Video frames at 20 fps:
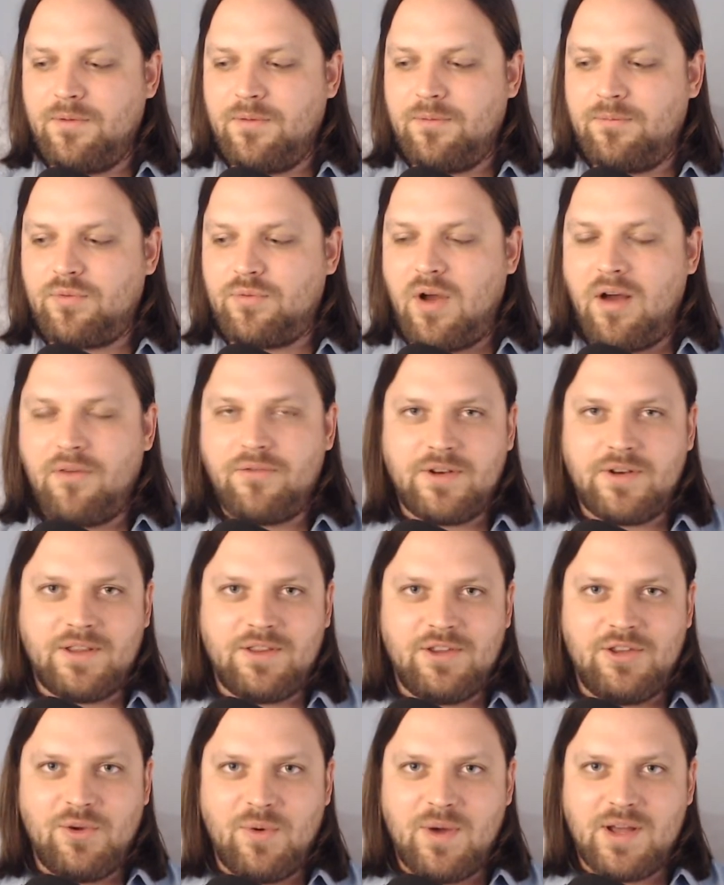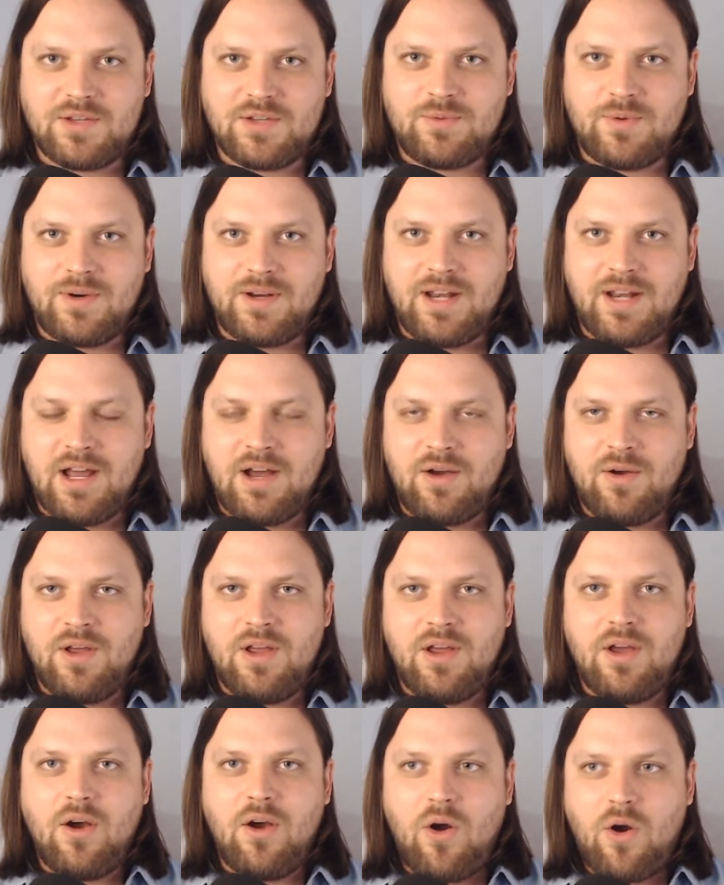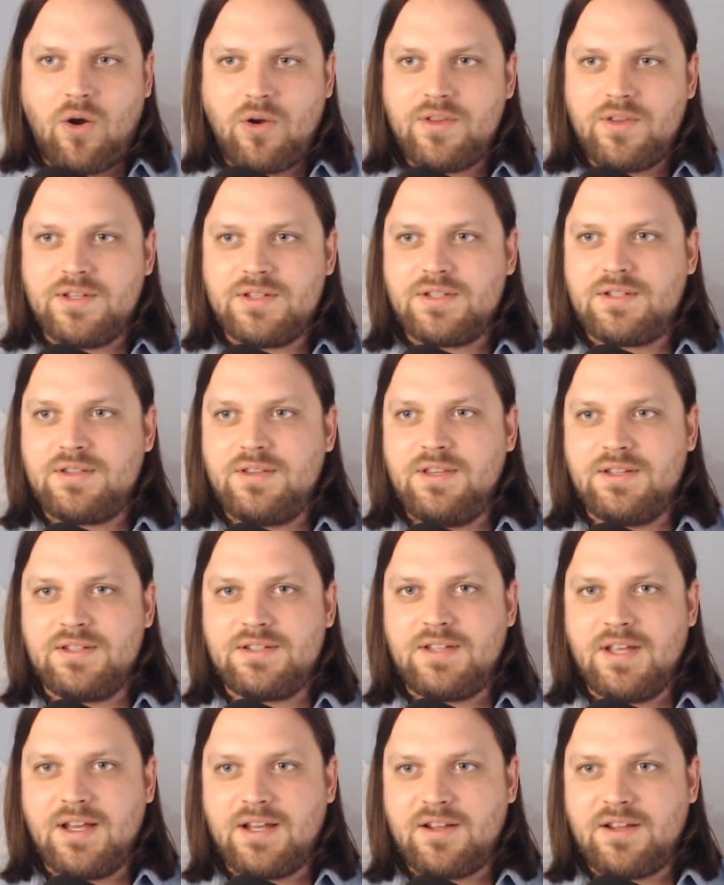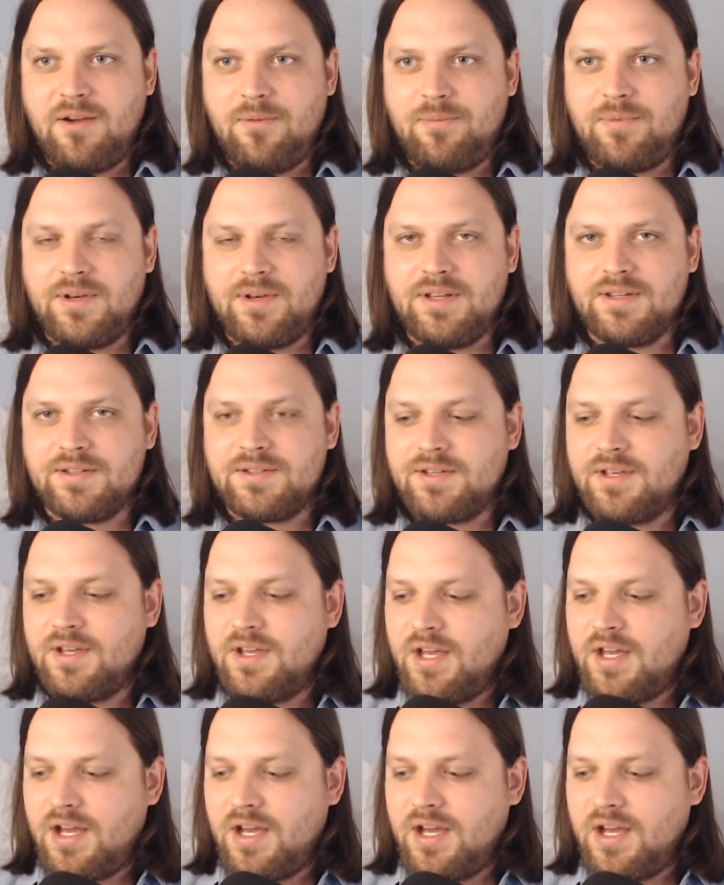profit in the U.S. right now, are these tech companies.